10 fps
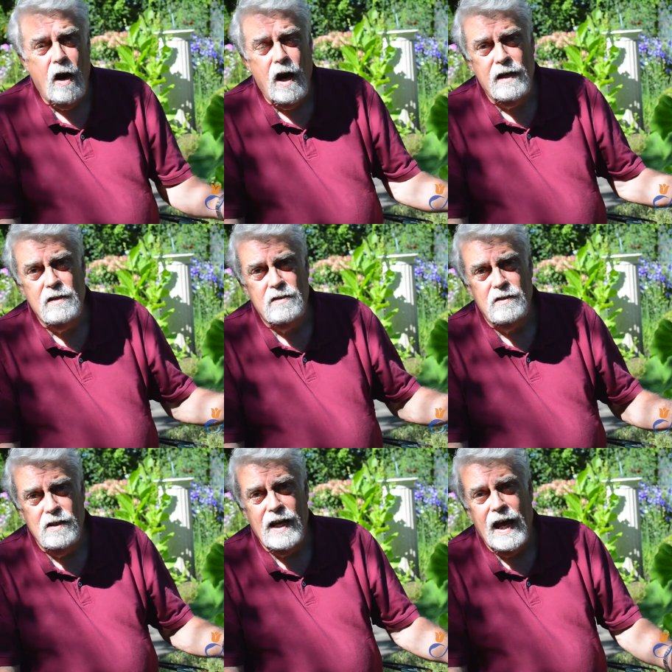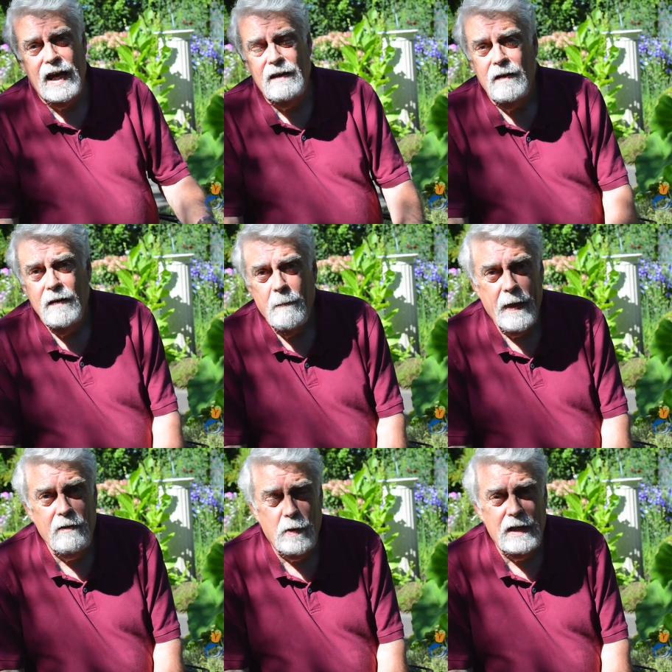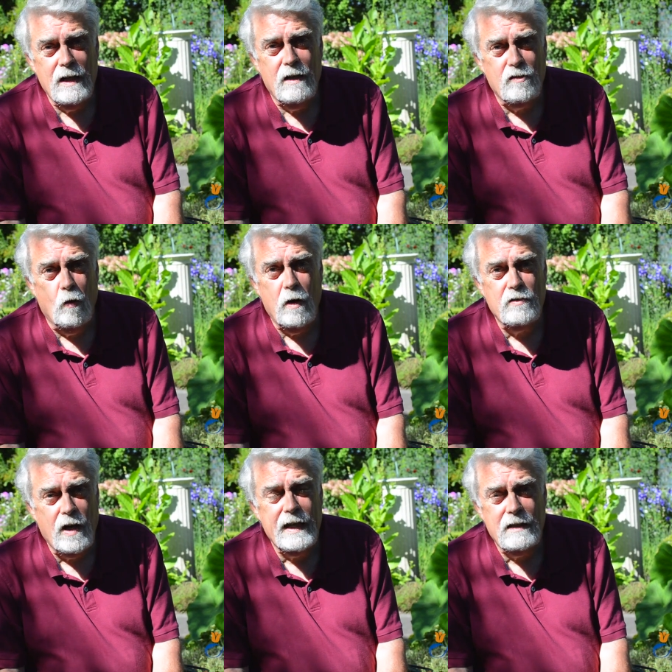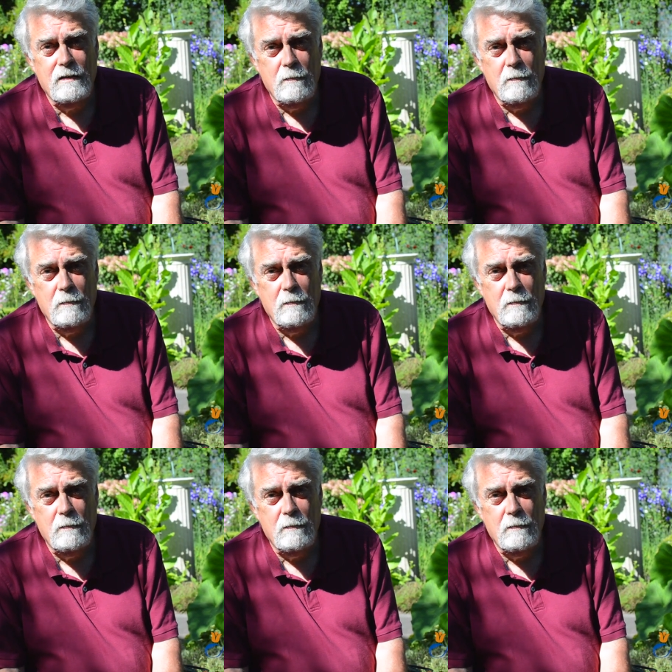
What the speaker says: gardens today, they've been here as long as I can